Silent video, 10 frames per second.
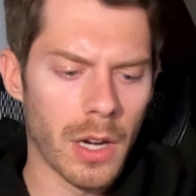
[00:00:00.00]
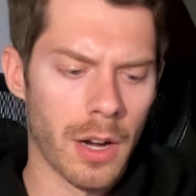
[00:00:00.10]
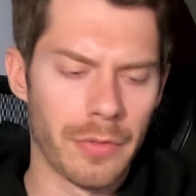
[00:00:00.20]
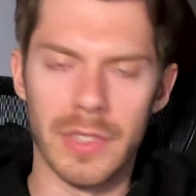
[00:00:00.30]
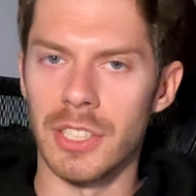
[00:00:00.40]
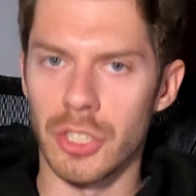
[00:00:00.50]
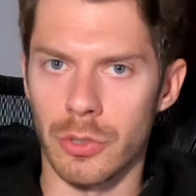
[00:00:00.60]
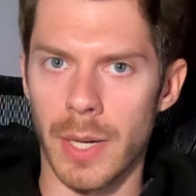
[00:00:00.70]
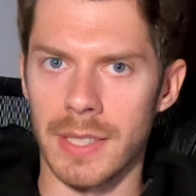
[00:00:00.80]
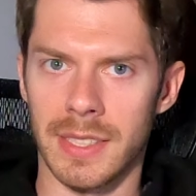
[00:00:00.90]
of the
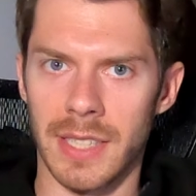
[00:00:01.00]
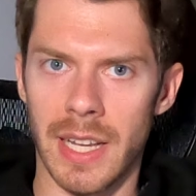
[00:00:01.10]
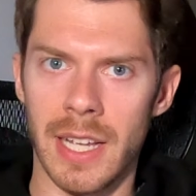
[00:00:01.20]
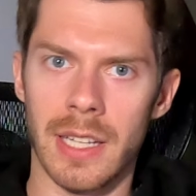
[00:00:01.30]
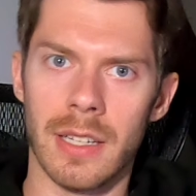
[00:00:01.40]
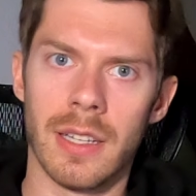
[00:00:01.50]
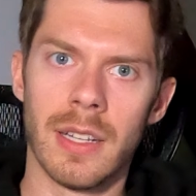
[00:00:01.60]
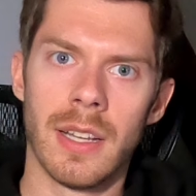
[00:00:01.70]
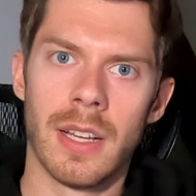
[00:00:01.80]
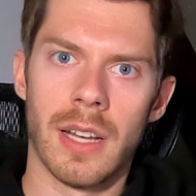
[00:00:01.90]
stress in
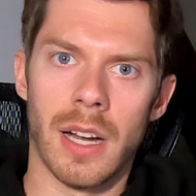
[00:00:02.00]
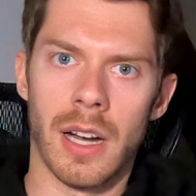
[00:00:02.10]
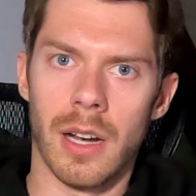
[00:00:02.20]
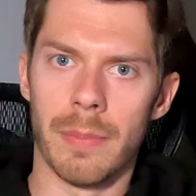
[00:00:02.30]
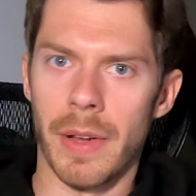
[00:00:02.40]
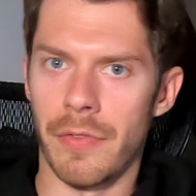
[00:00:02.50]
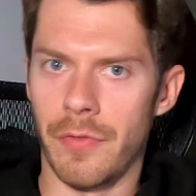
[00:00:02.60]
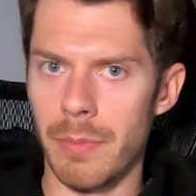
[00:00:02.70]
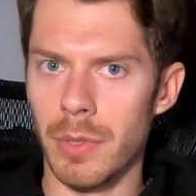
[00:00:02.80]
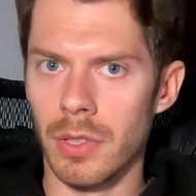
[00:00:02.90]
my
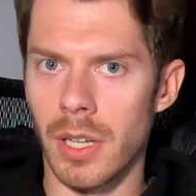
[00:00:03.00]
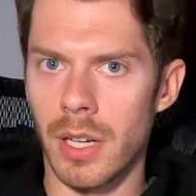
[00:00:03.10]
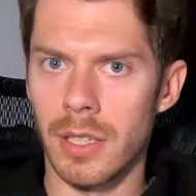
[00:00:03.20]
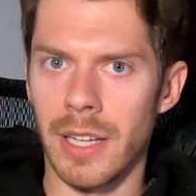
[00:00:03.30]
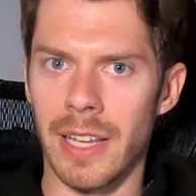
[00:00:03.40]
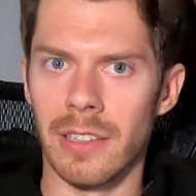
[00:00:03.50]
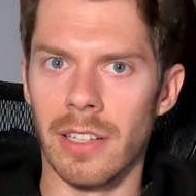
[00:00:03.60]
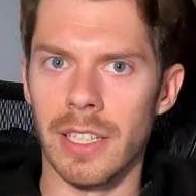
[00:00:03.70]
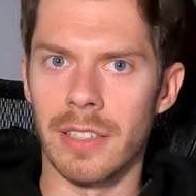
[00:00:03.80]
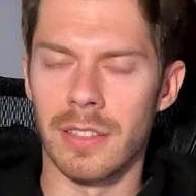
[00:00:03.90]
fibula and
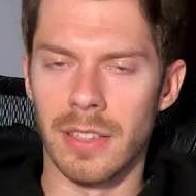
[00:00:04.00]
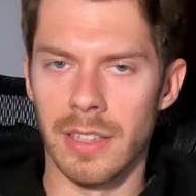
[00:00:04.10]
like